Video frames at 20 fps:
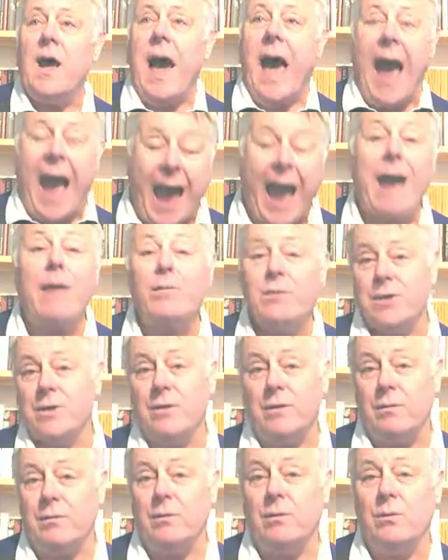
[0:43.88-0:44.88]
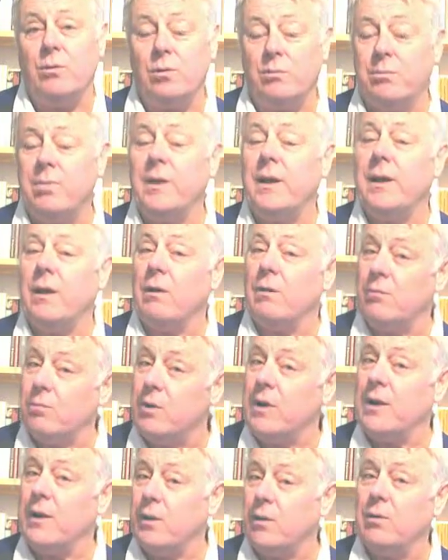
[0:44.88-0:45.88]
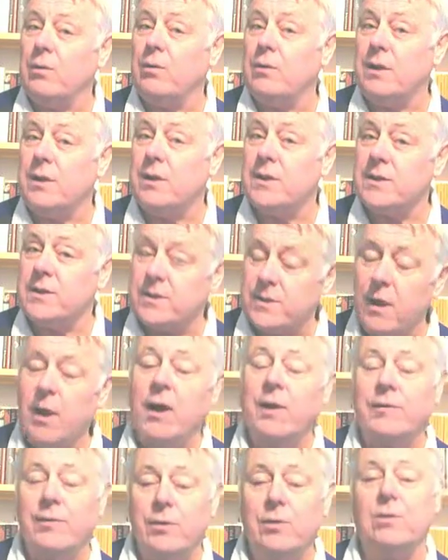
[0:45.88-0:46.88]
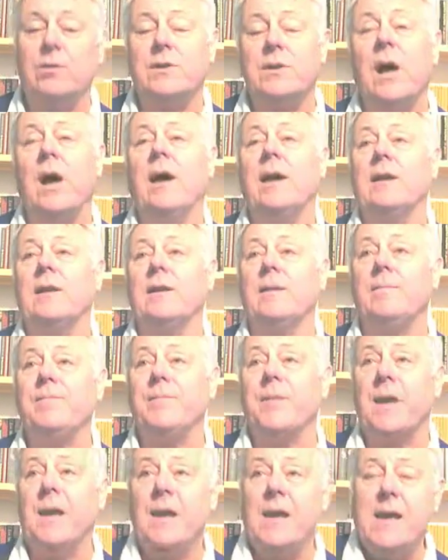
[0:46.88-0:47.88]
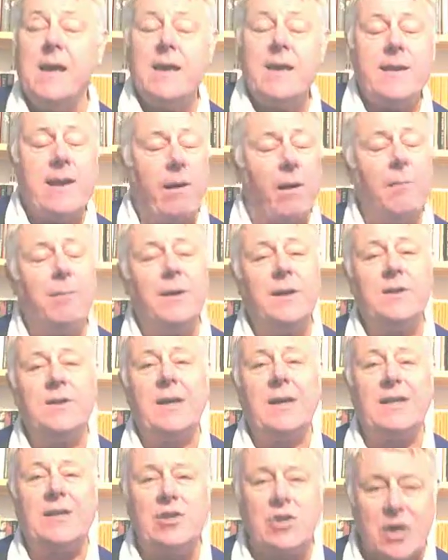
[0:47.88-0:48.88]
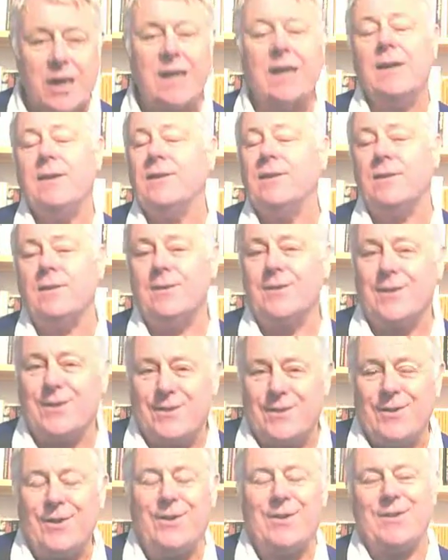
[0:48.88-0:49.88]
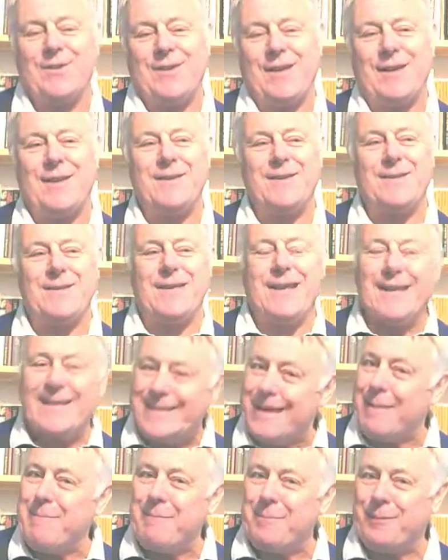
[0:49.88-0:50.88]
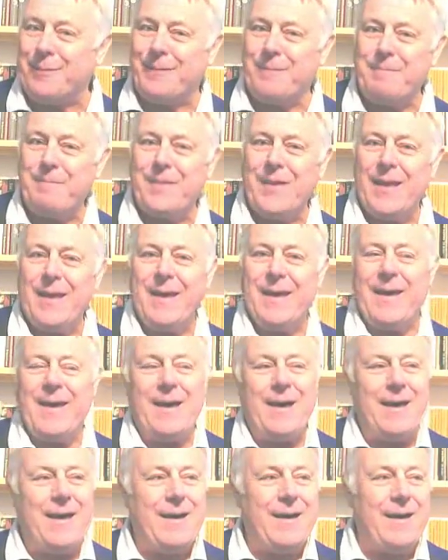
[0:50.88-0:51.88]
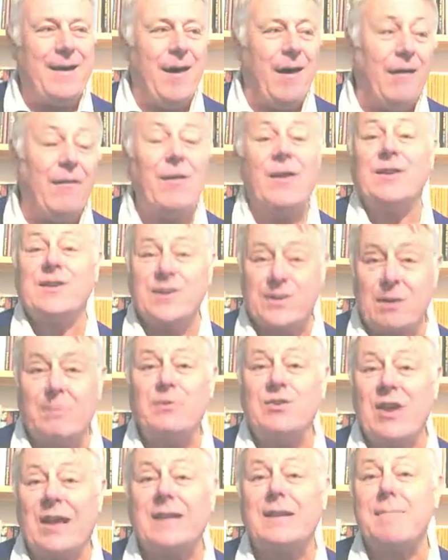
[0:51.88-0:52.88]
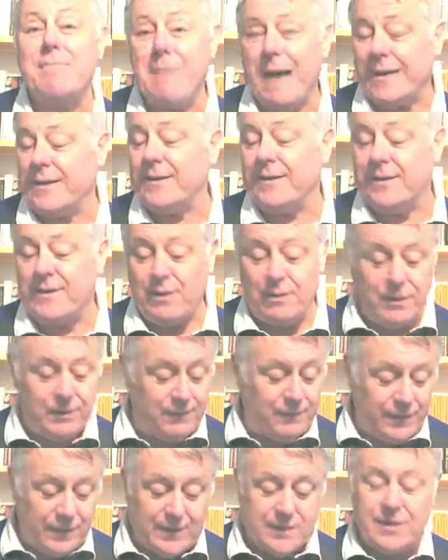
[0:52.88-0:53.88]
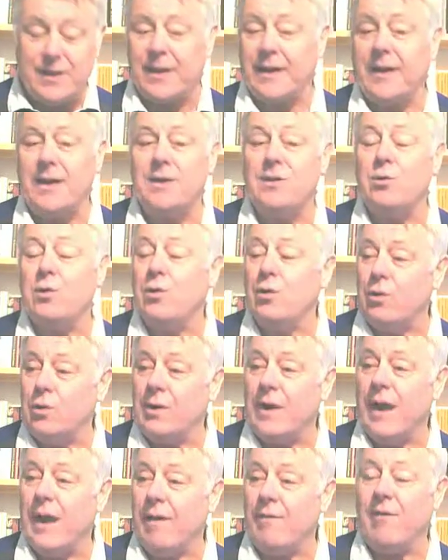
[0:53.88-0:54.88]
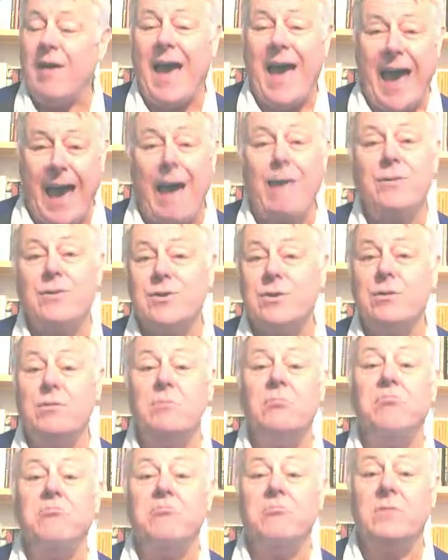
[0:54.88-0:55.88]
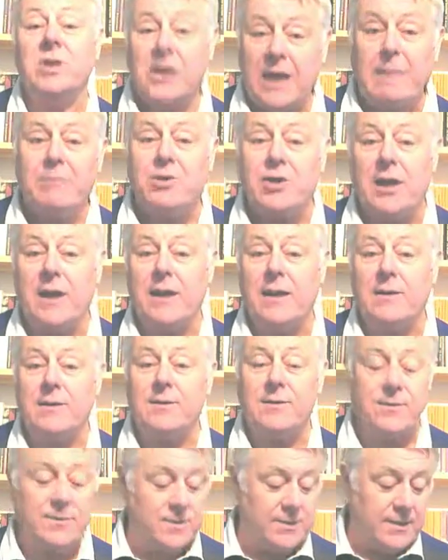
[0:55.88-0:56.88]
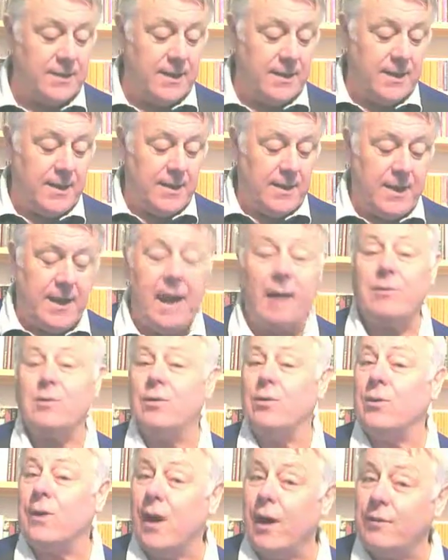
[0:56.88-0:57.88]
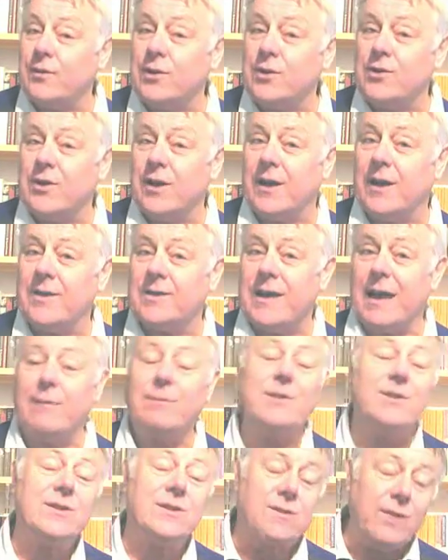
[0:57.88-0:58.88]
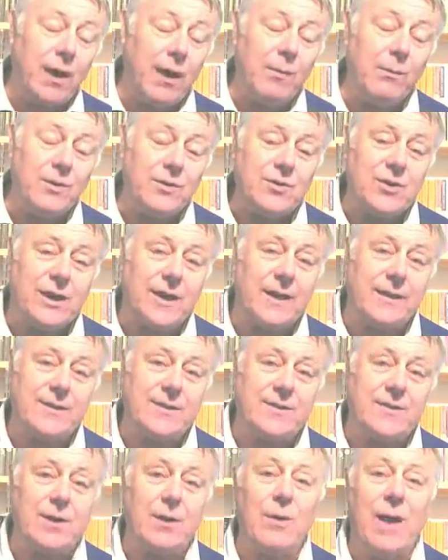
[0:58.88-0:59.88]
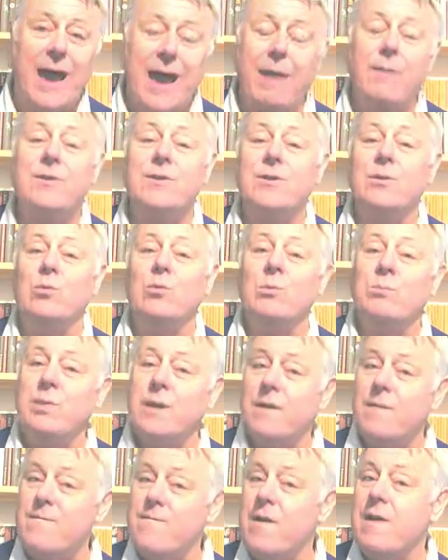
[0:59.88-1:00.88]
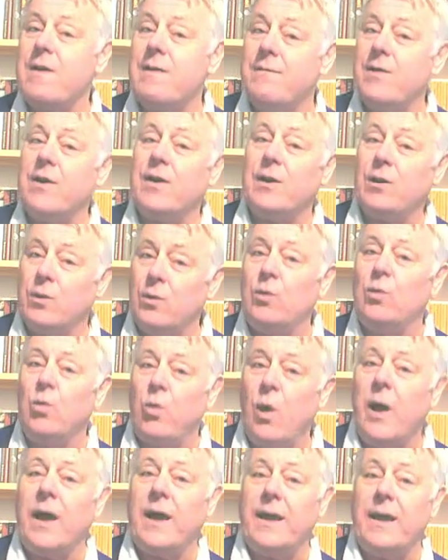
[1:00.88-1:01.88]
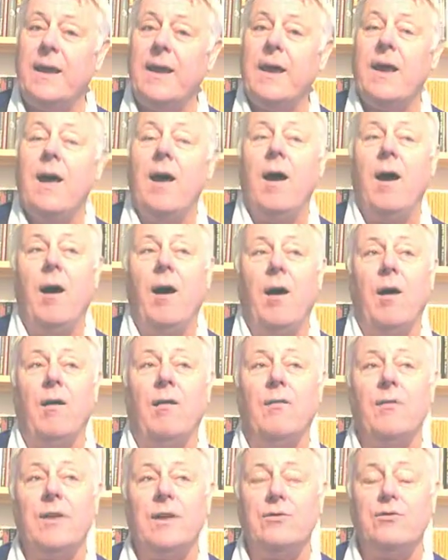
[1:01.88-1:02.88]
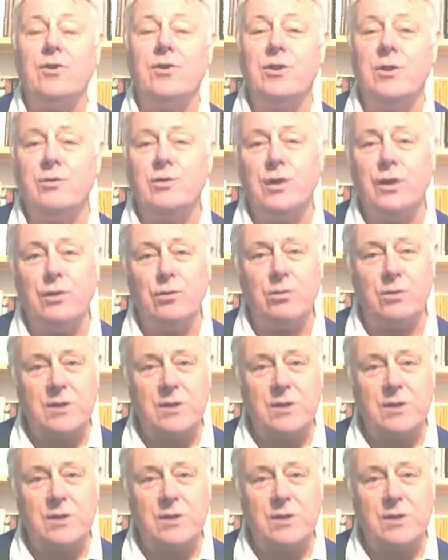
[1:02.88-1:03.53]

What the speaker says: how to would be a really good start for your title. Now I'm going to take chickens just as an example, a subject matter. So the first thing is you could have how to keep chickens, how to look after chickens, how to start with chickens. So how to would be a very, very good way of introducing your